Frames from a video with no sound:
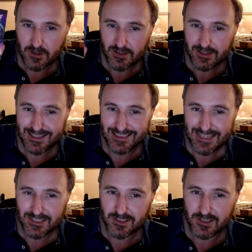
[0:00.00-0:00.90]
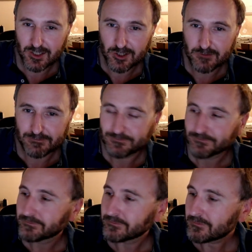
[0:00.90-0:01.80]
Collector's Edition.
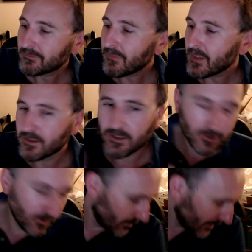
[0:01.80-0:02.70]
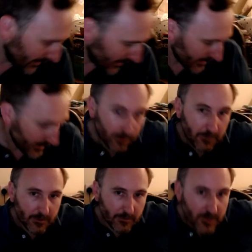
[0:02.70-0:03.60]
So hang on,
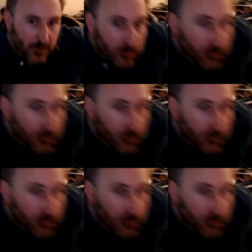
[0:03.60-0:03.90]
let me just